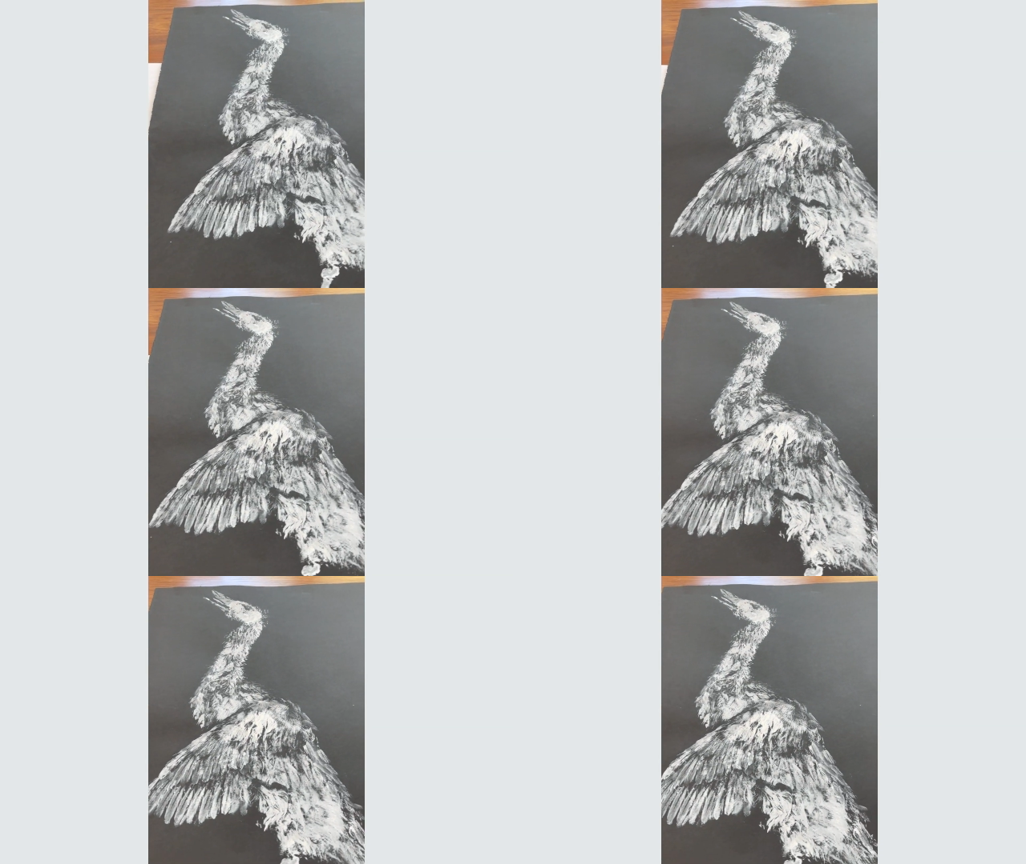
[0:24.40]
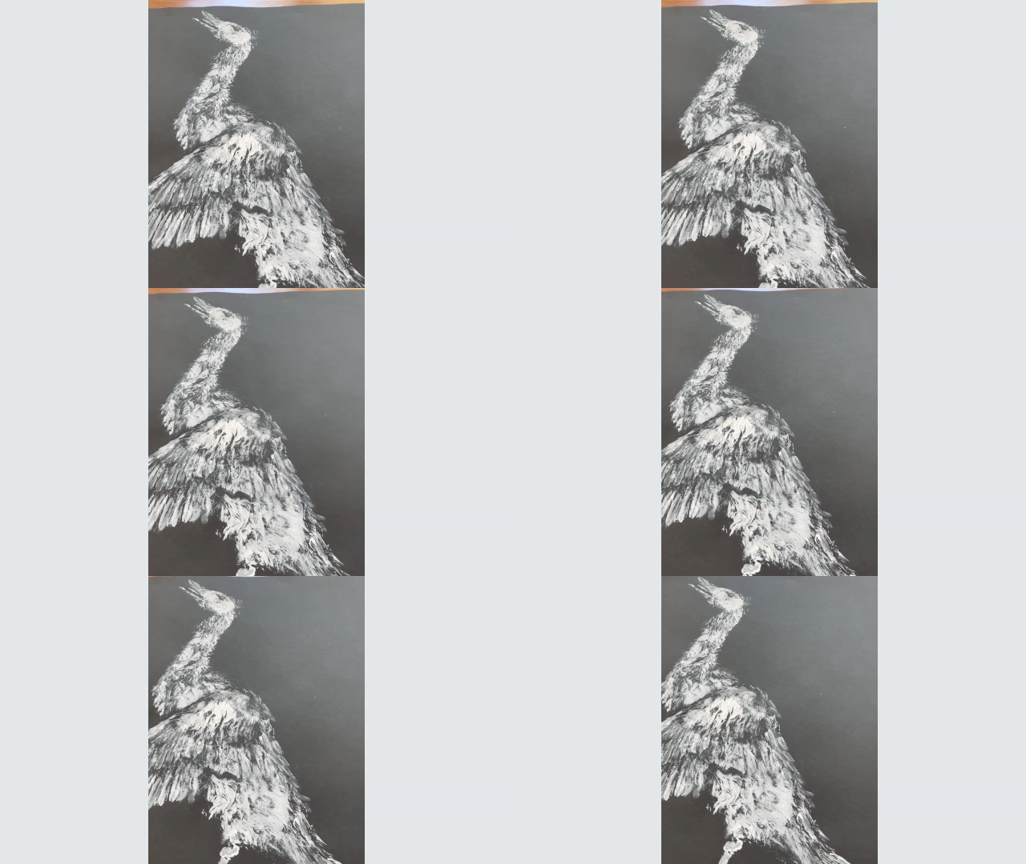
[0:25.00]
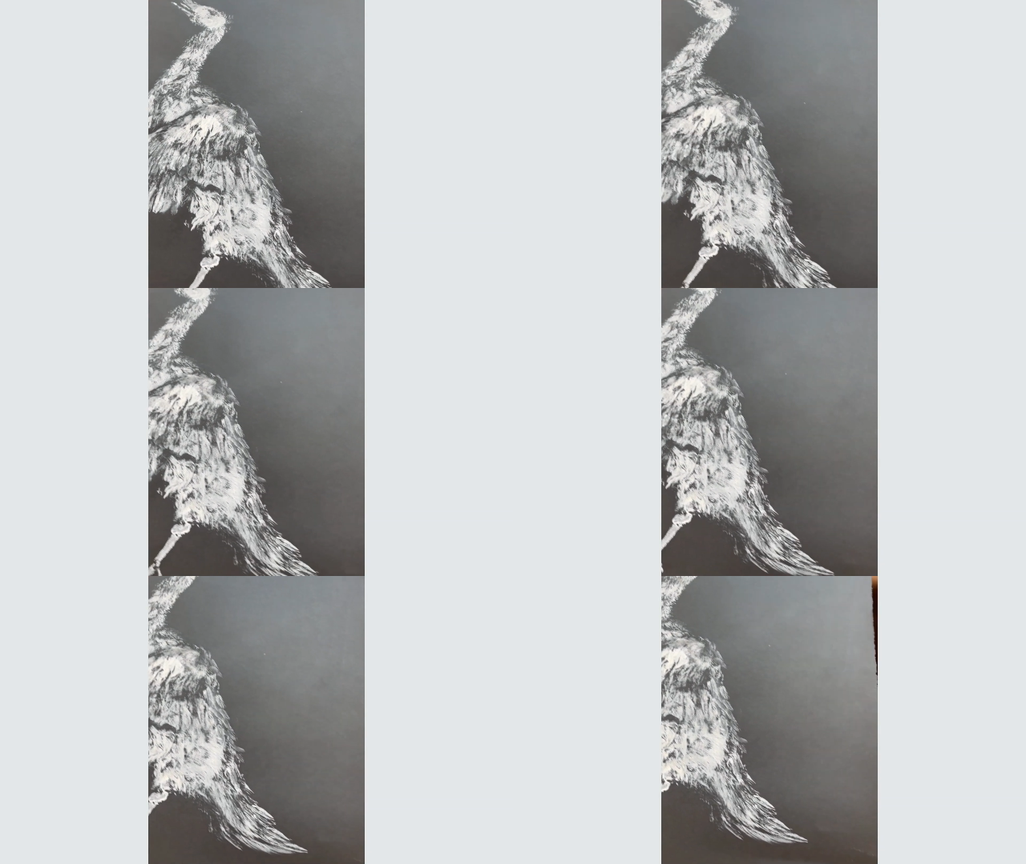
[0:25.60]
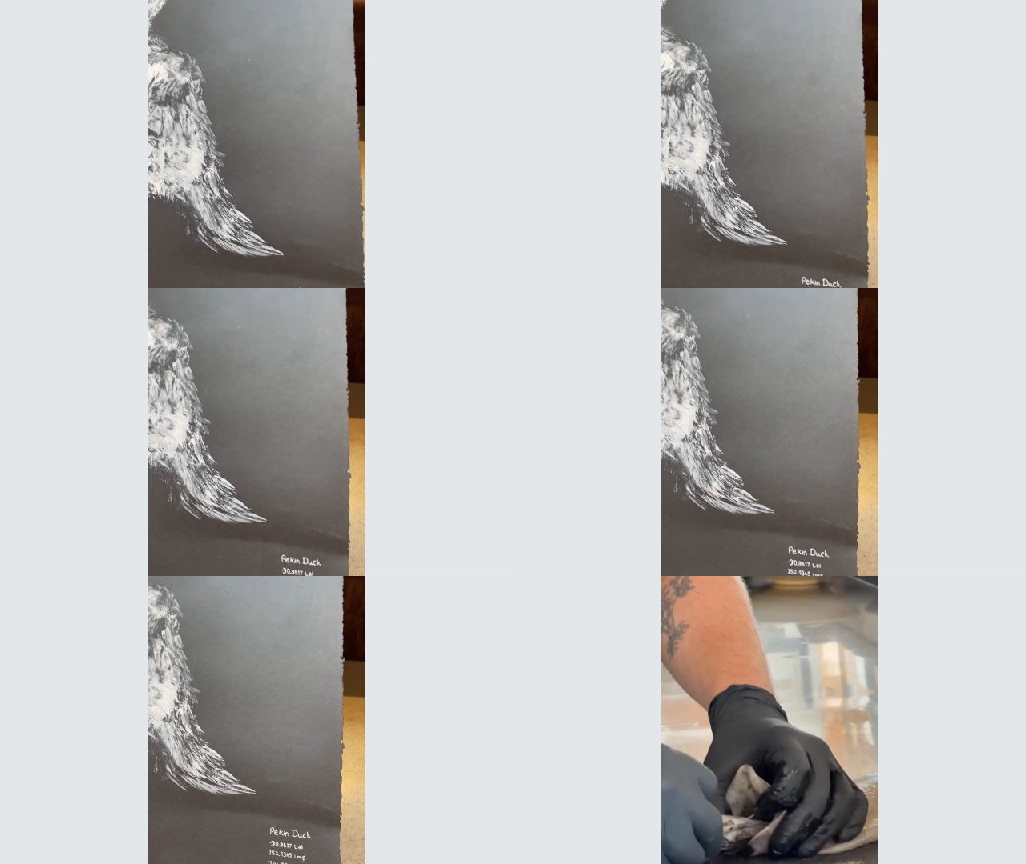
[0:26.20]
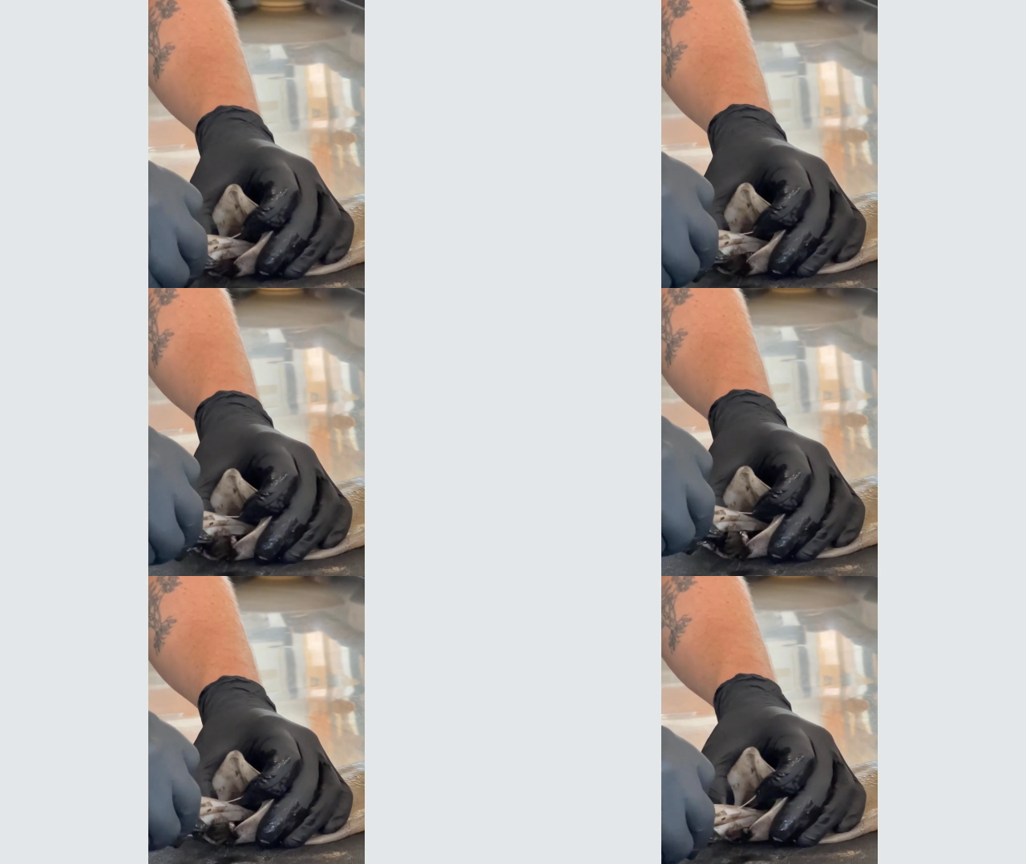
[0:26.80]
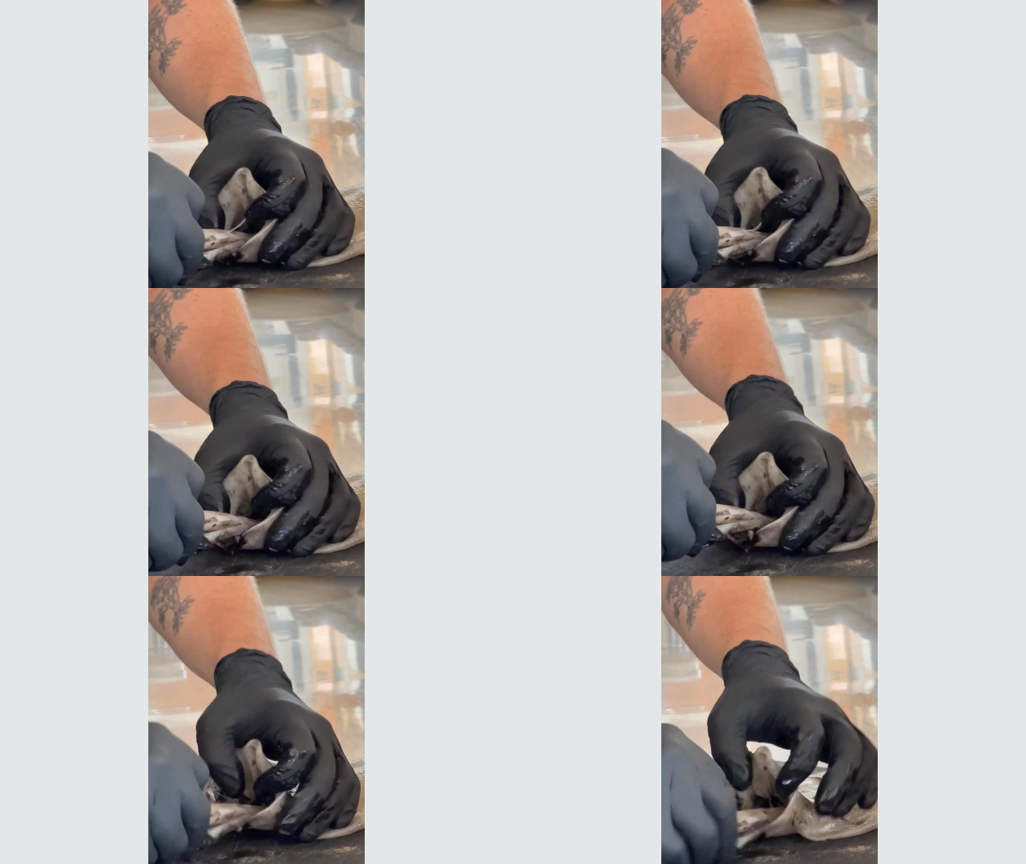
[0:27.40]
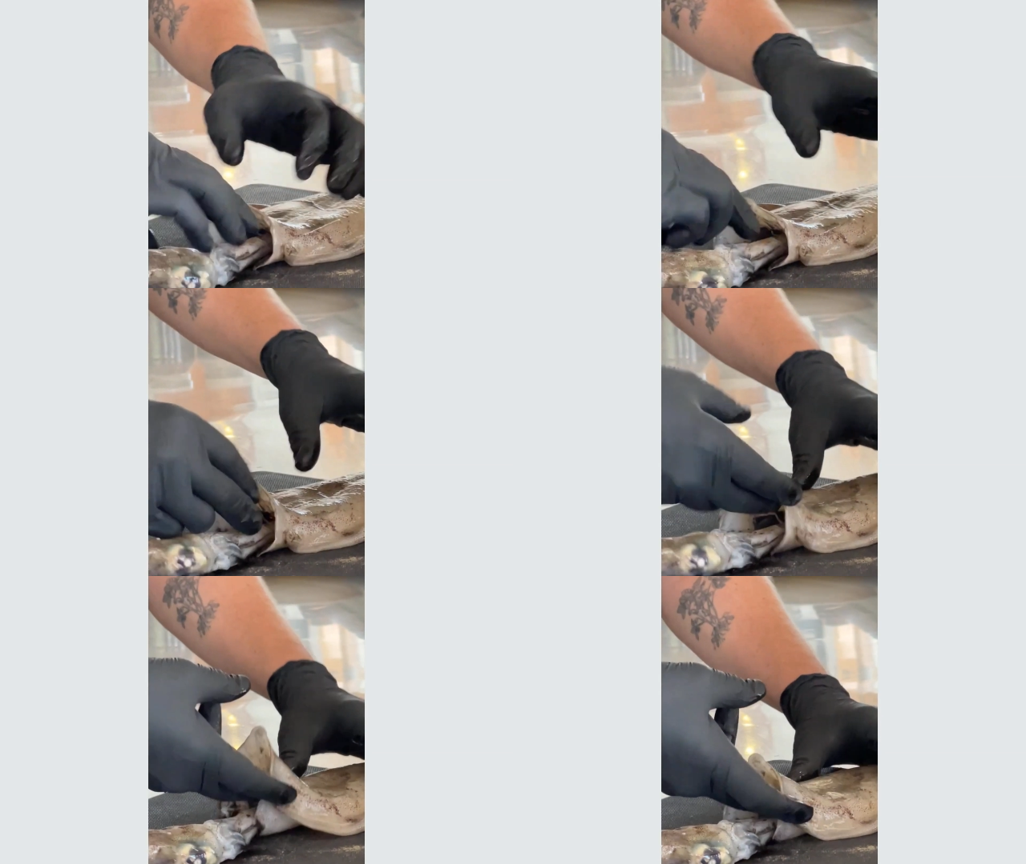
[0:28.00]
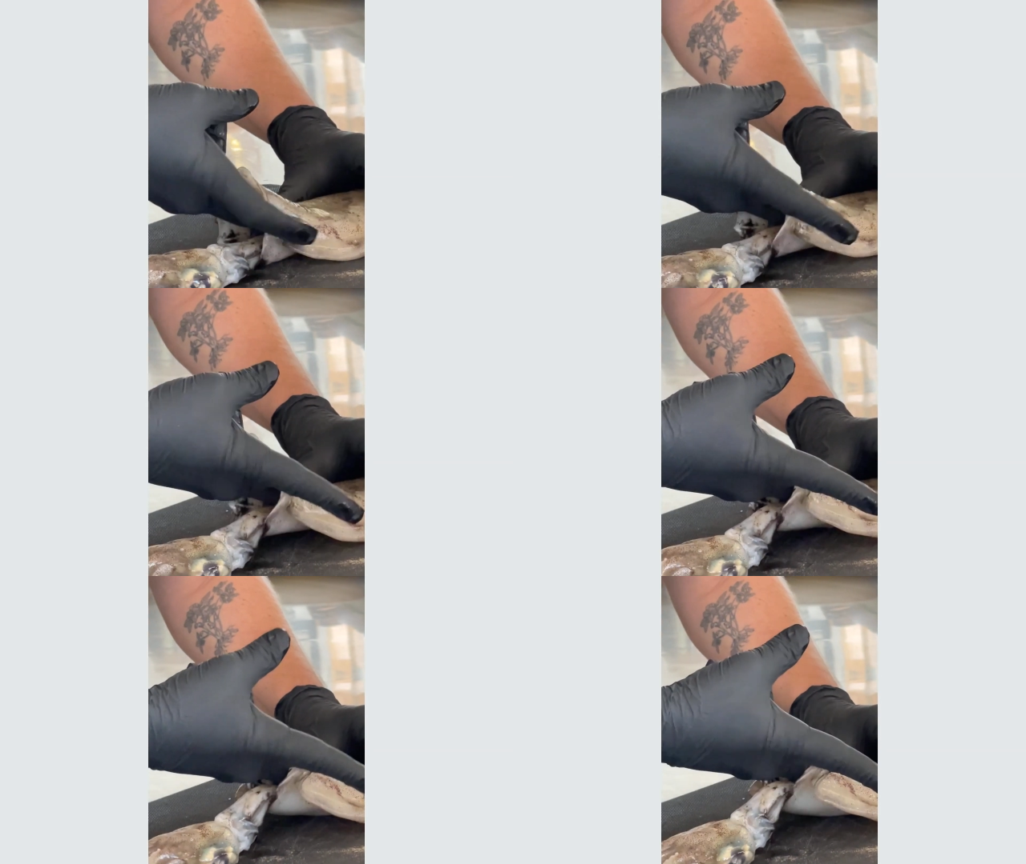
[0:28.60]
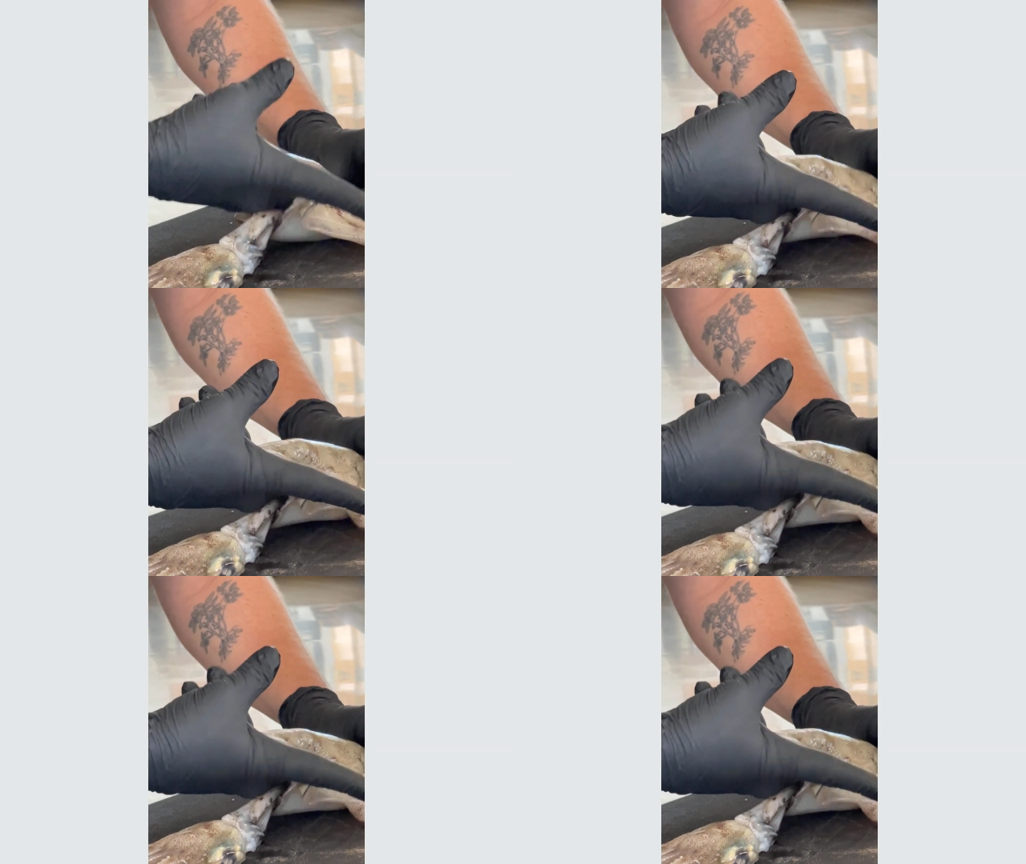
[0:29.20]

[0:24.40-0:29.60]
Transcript: Nobody's mouth can be seen.